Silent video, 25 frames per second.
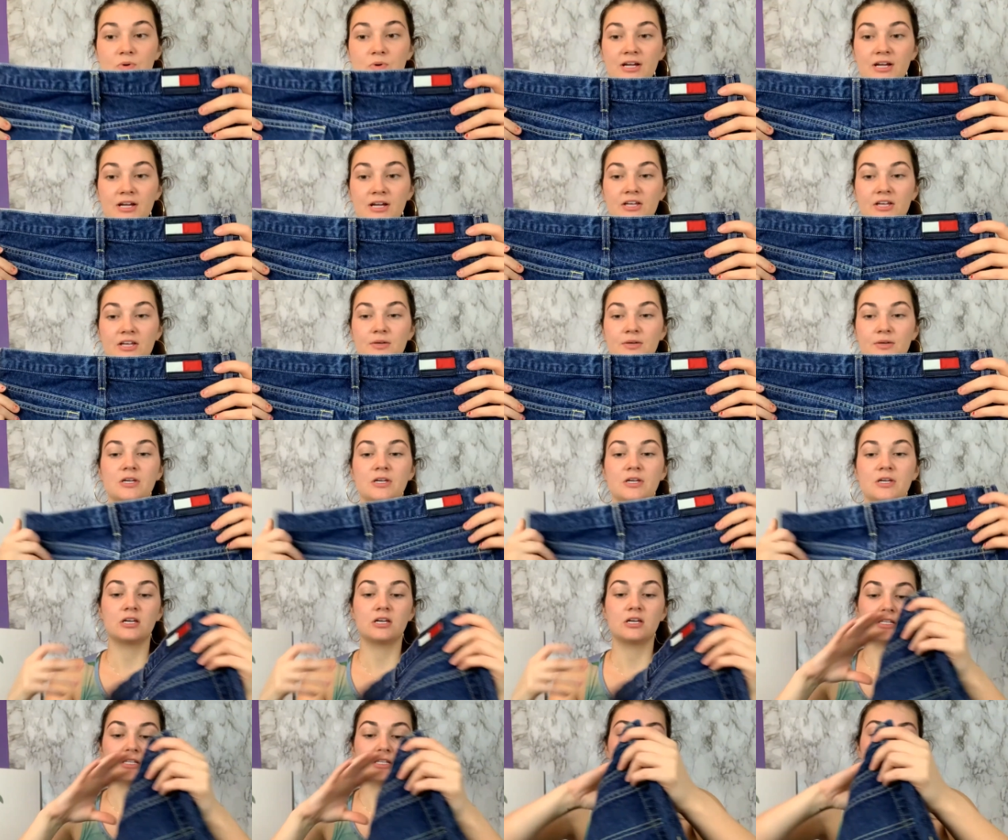why I got them.
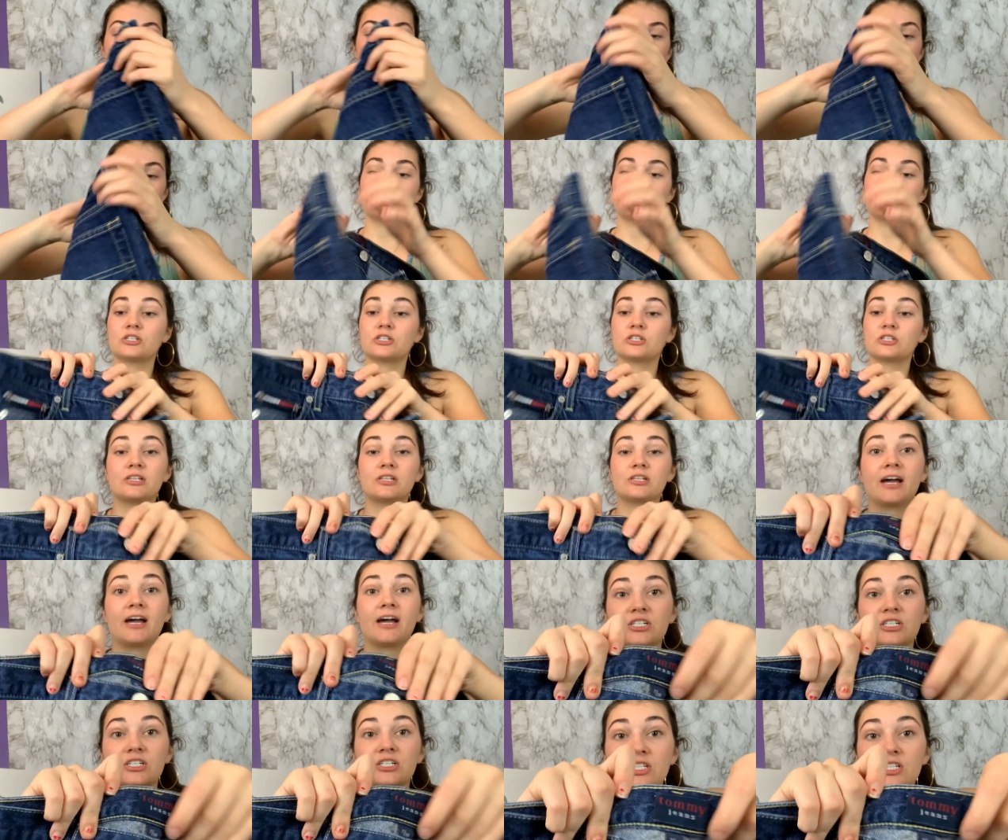These ones are
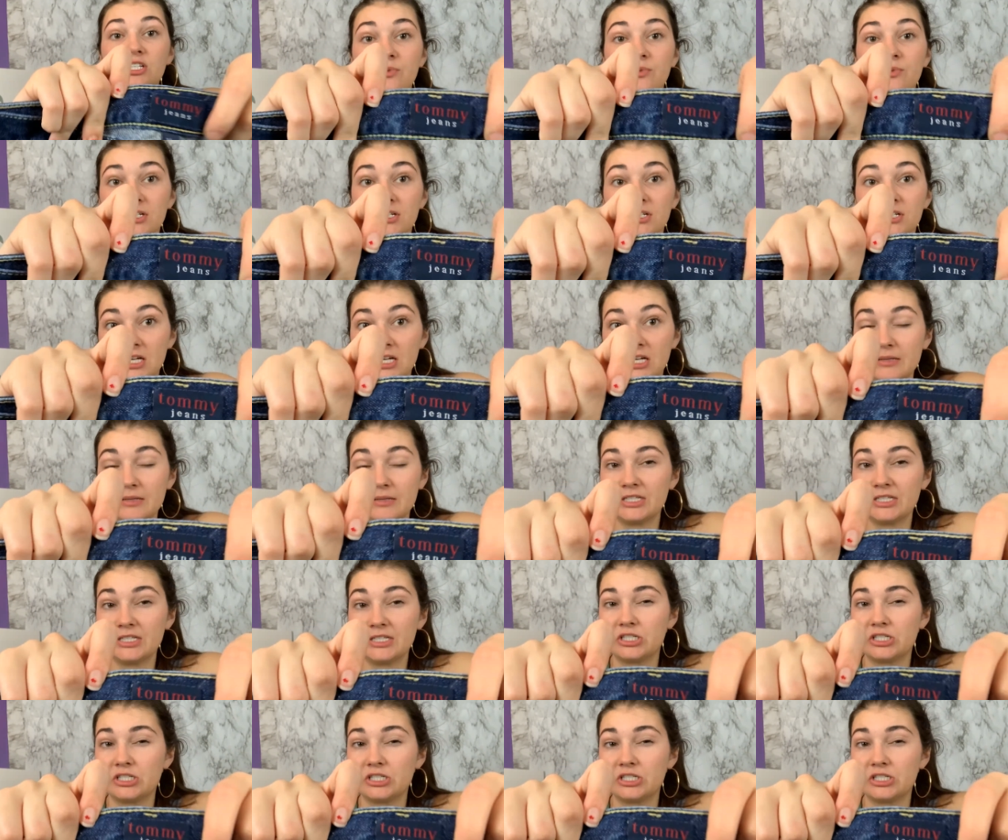actually the brand Tommy